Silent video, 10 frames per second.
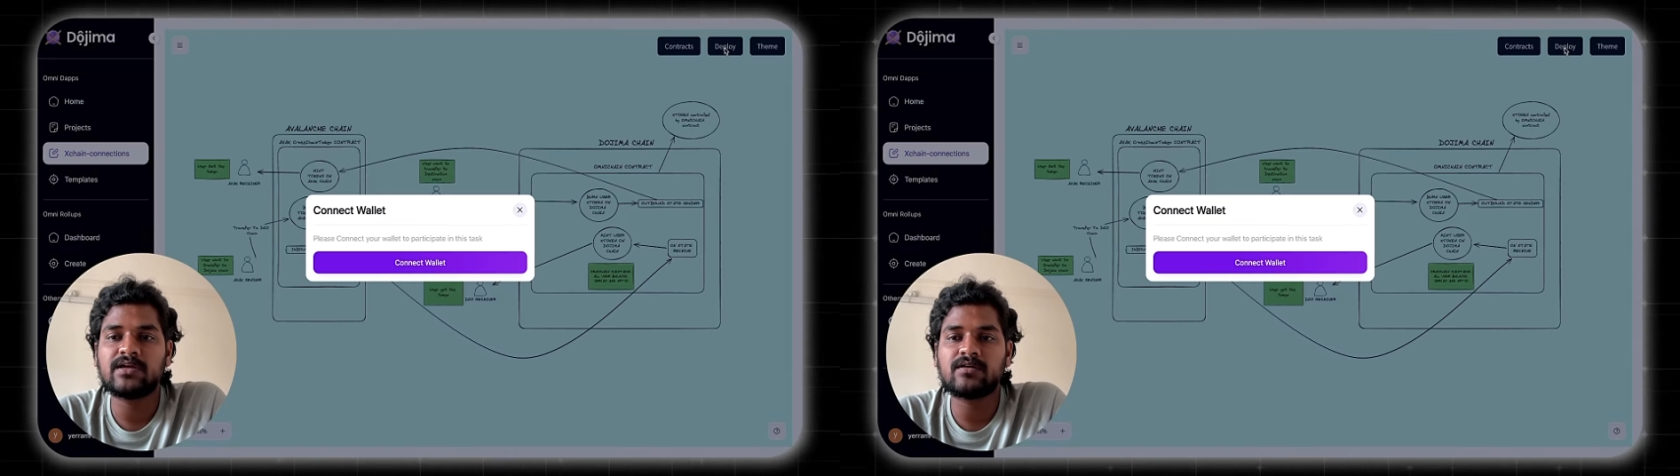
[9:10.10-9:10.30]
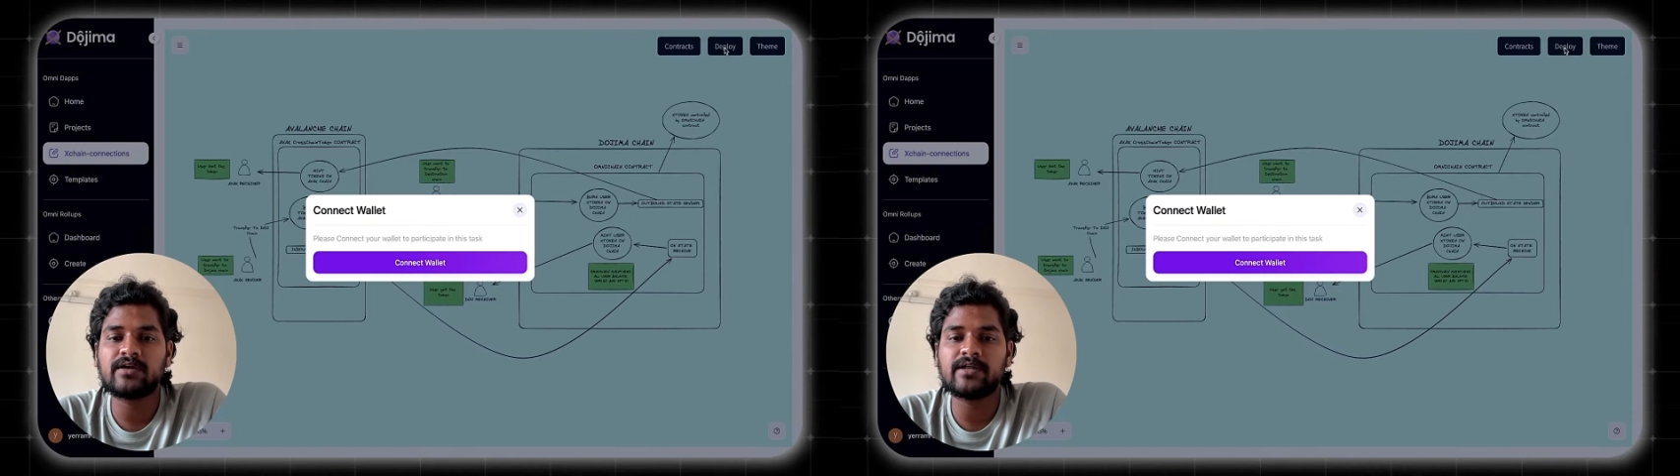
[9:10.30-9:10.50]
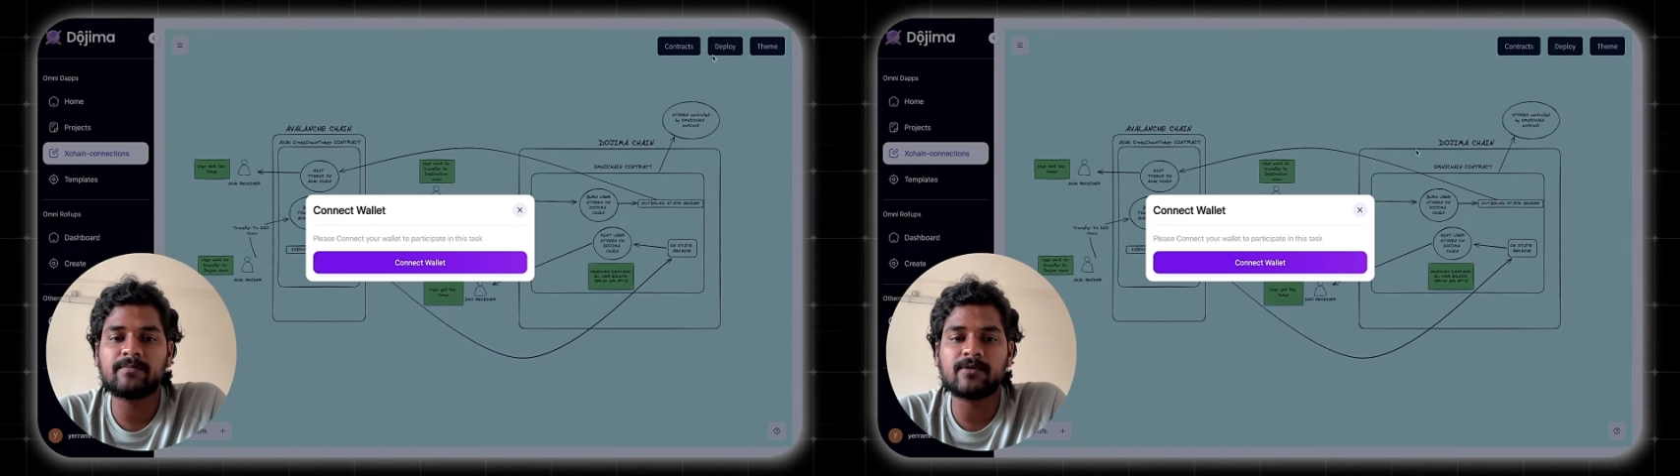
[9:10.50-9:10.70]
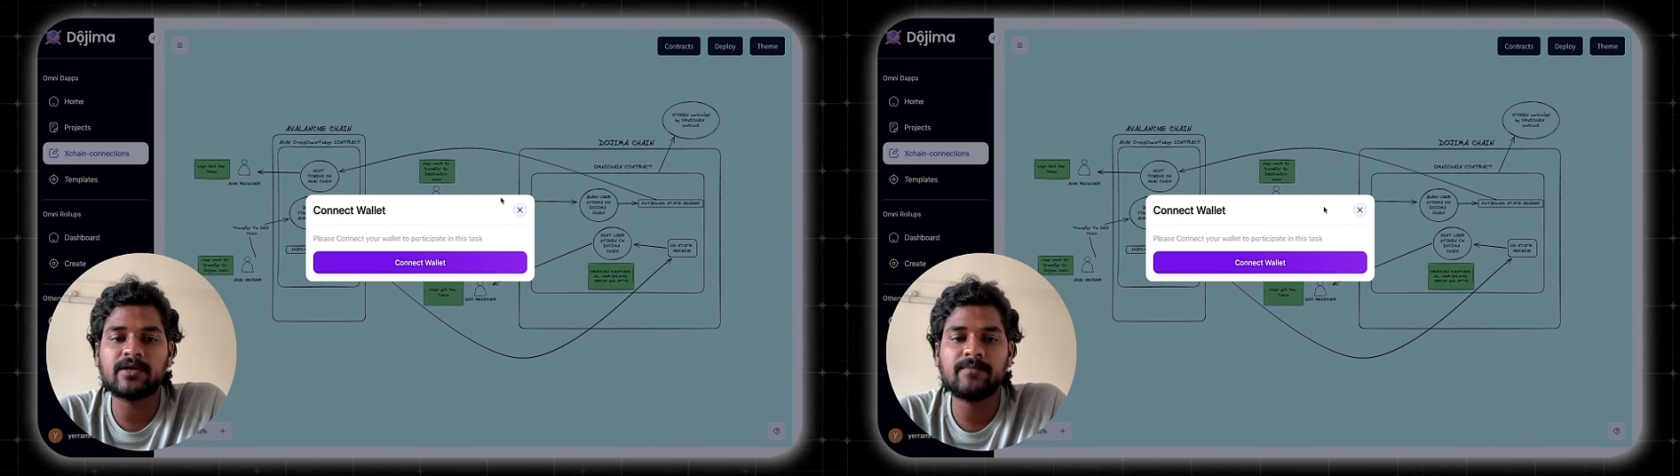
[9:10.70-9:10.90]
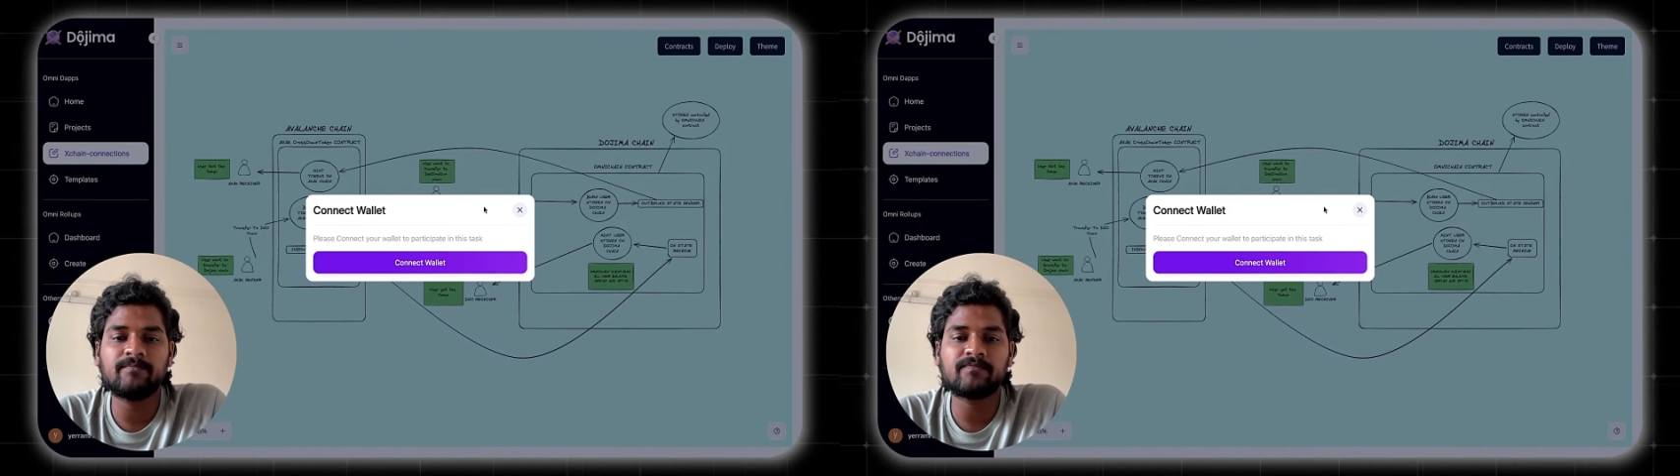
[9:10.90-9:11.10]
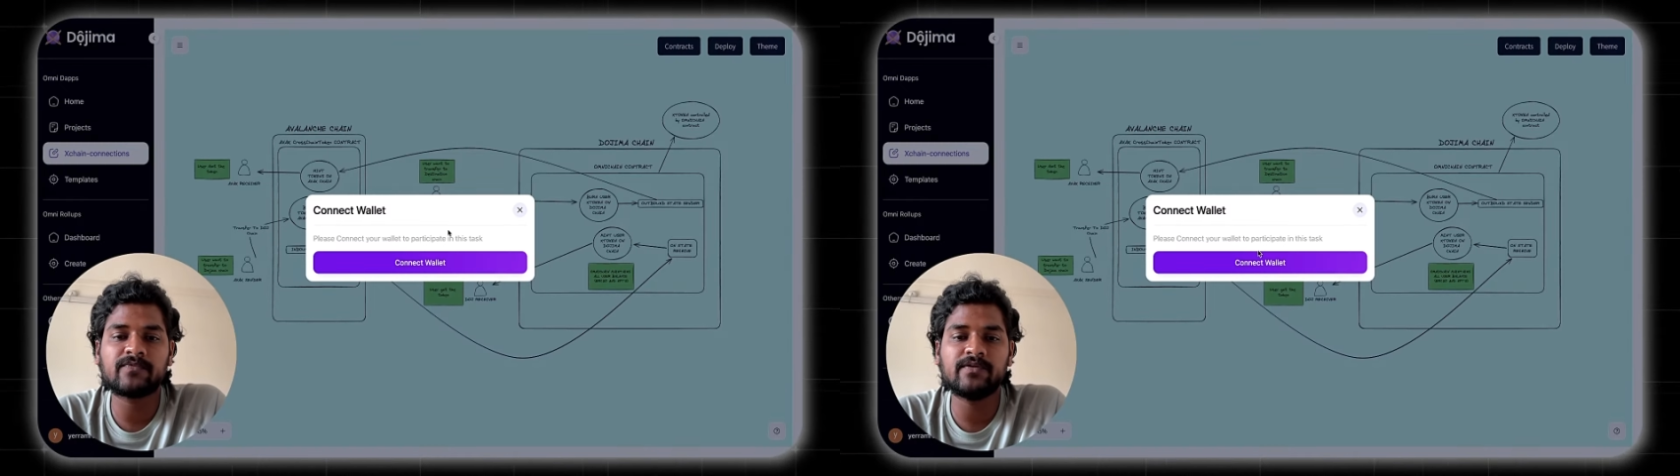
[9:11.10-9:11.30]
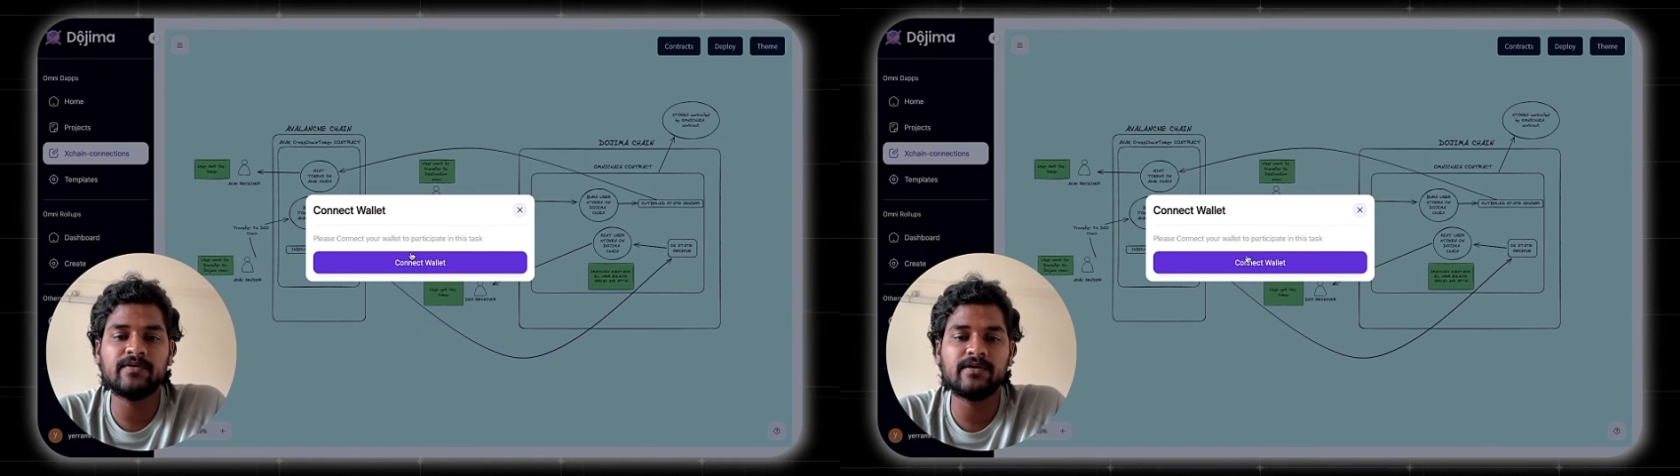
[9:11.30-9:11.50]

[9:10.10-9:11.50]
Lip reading: on deploy. You